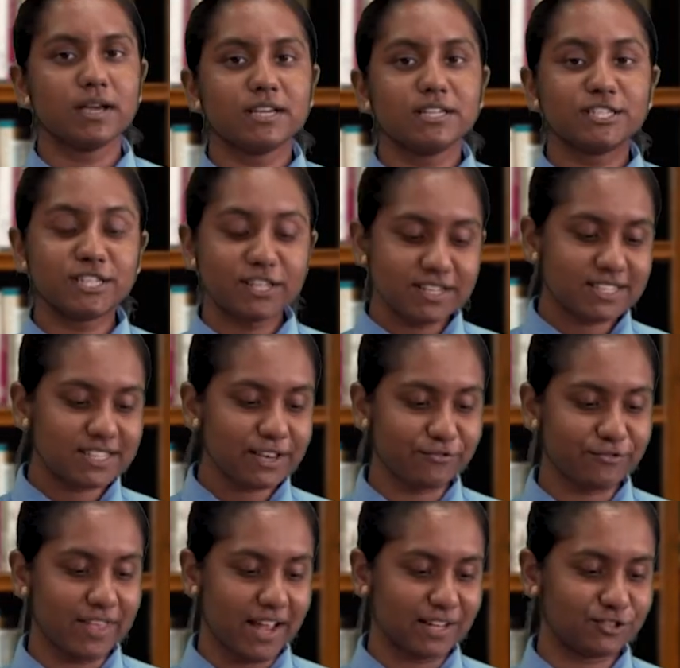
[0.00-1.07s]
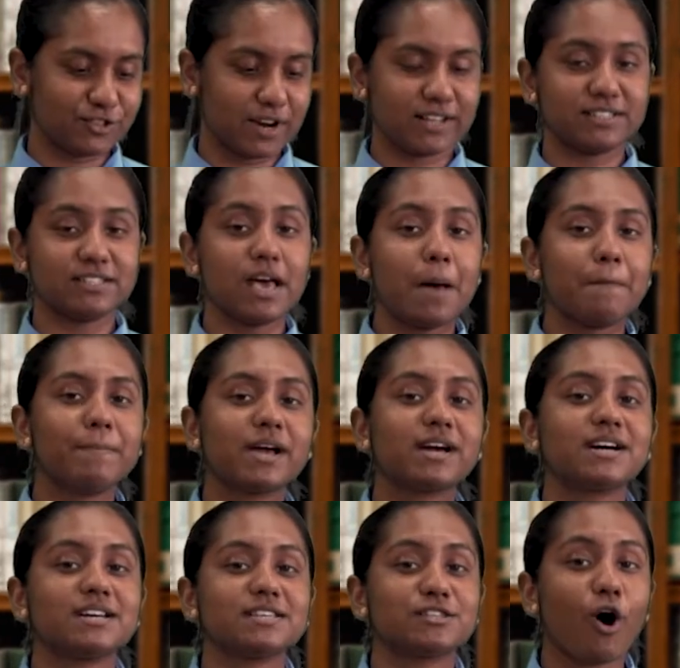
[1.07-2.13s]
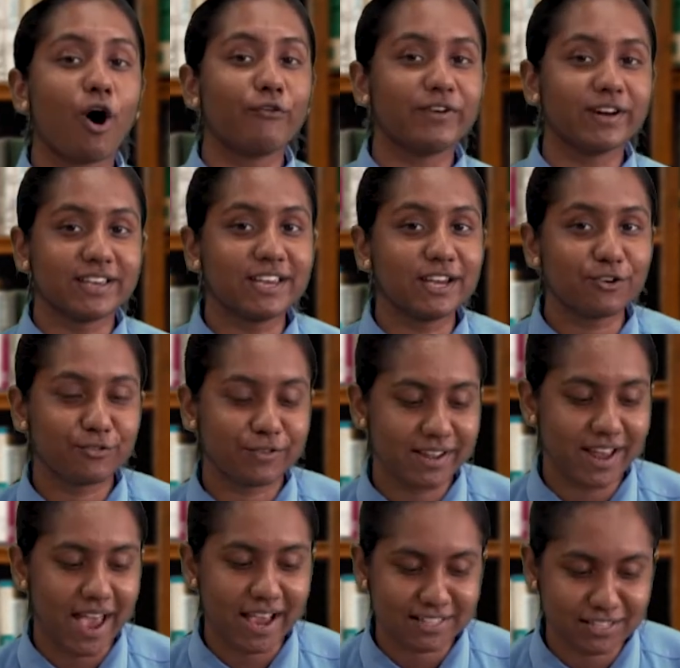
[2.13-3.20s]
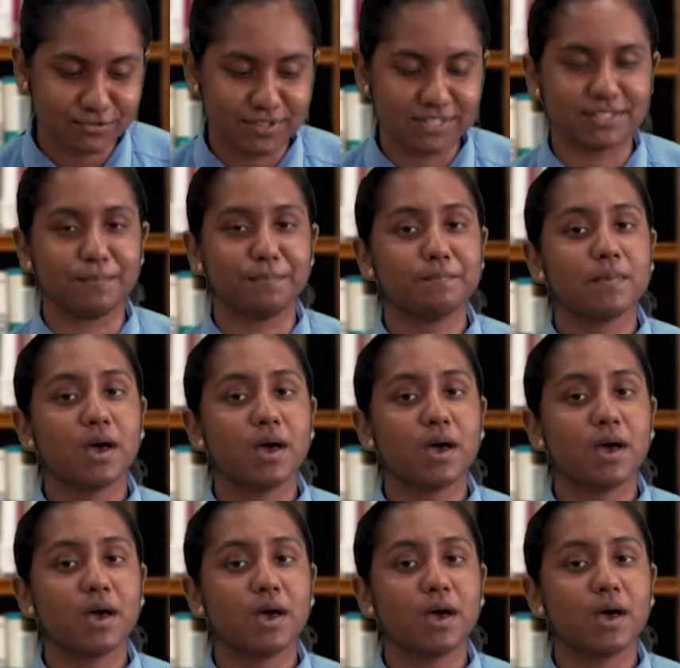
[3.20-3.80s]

She received death threats because of her heroic activism.